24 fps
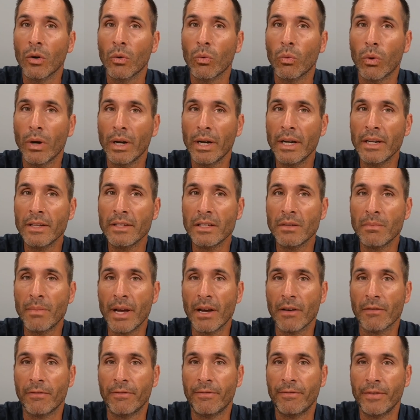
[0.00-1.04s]
What is it
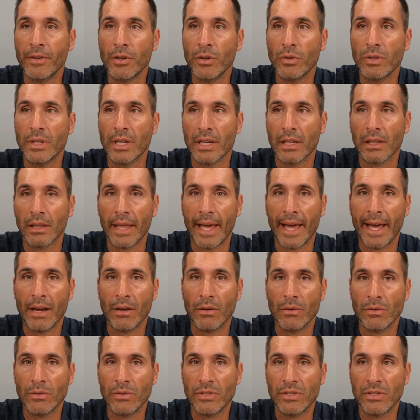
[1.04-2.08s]
about food that
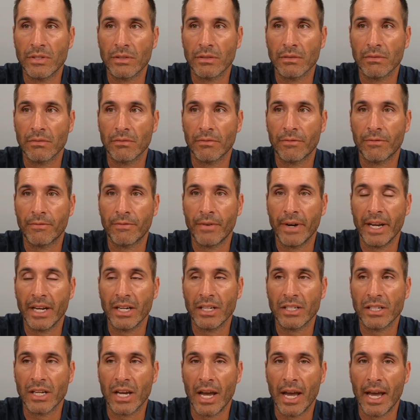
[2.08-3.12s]
allows
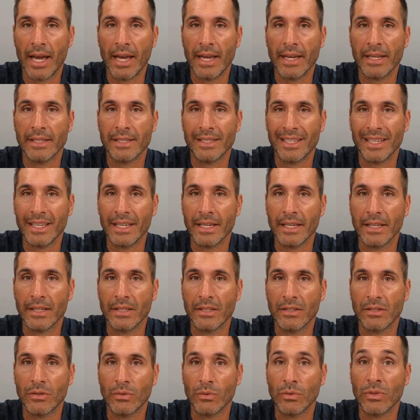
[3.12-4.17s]
franchisees
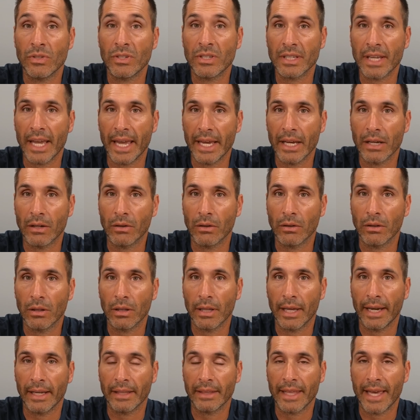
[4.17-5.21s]
to scale
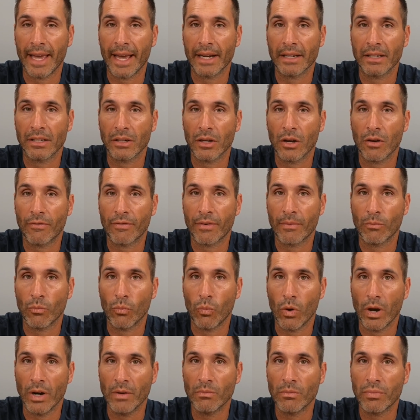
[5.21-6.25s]
like that, to go from
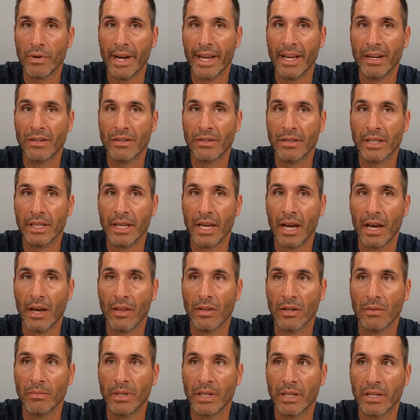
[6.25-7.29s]
one brand to the
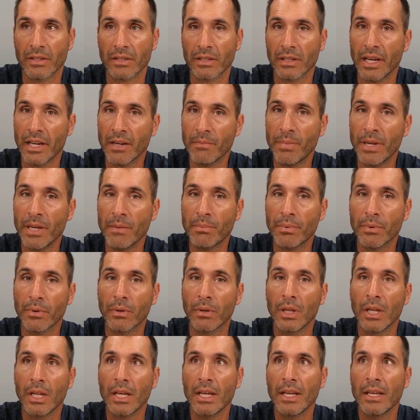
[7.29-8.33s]
other? Because a lot of
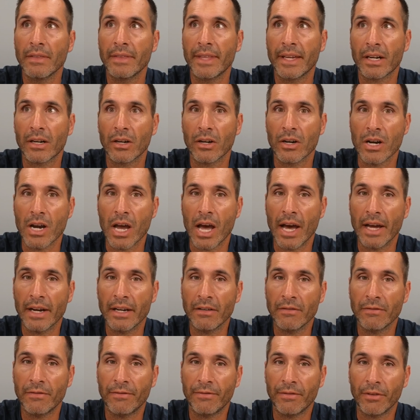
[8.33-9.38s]
people that are not
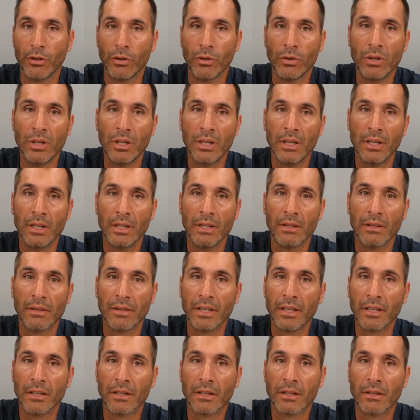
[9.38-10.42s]
in food
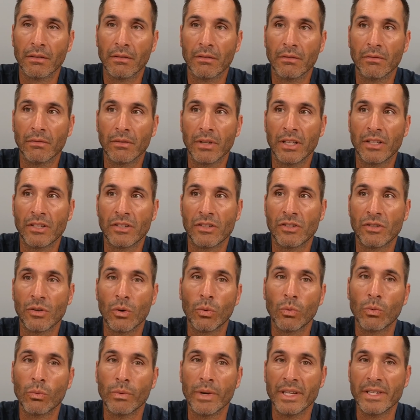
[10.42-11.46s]
think it's so
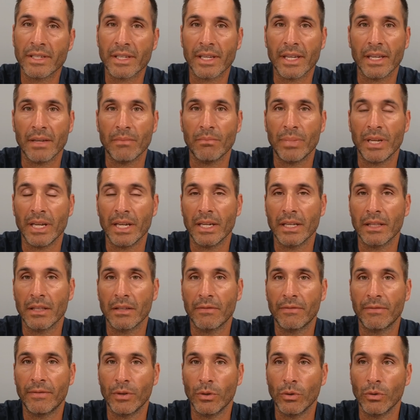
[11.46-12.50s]
risky being in
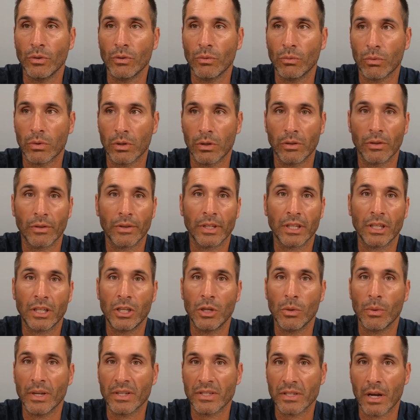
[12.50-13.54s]
the food world or the
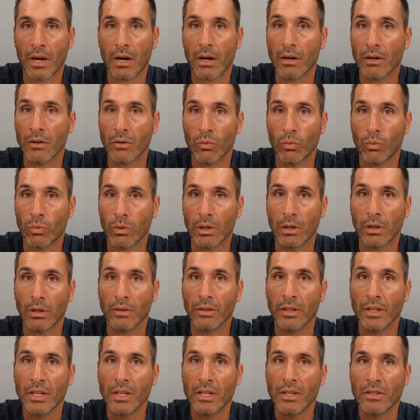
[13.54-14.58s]
Q S R world.
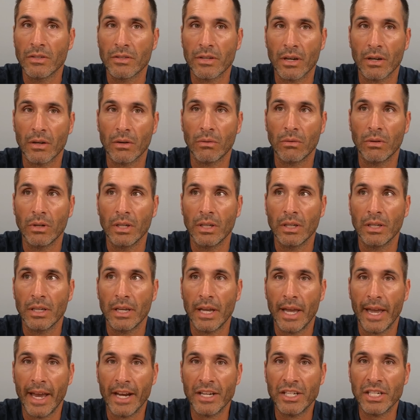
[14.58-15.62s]
So
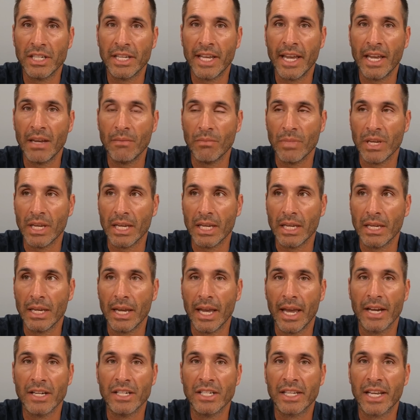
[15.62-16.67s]
educate me,
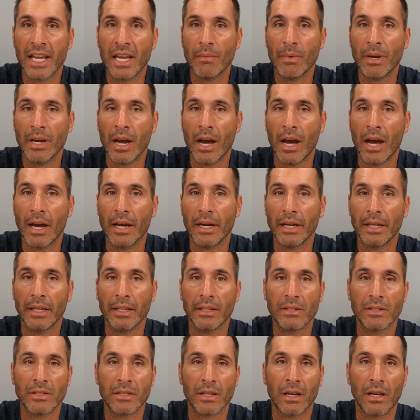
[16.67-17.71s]
educate my
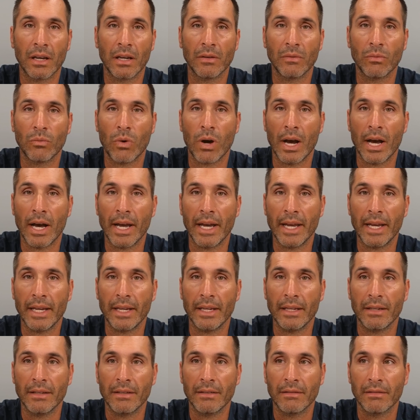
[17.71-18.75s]
audience on
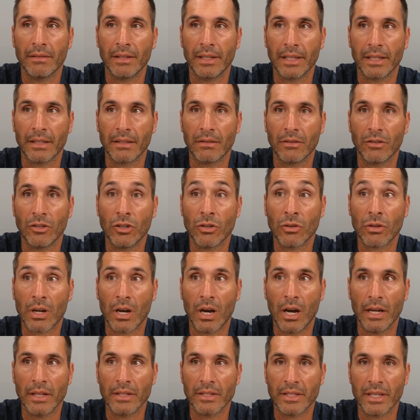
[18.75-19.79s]
why like your
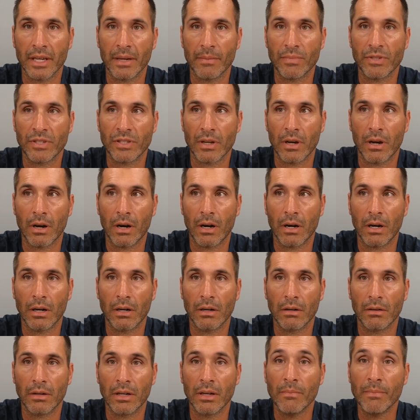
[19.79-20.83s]
concepts
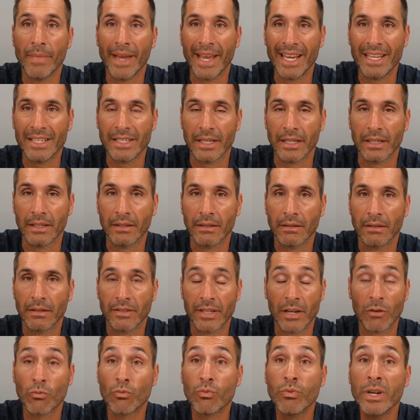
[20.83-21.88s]
are amazing.
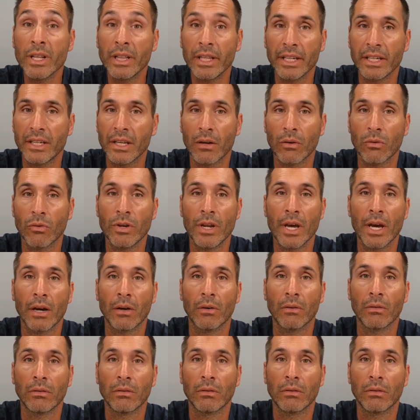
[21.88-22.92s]
Because I really don't know.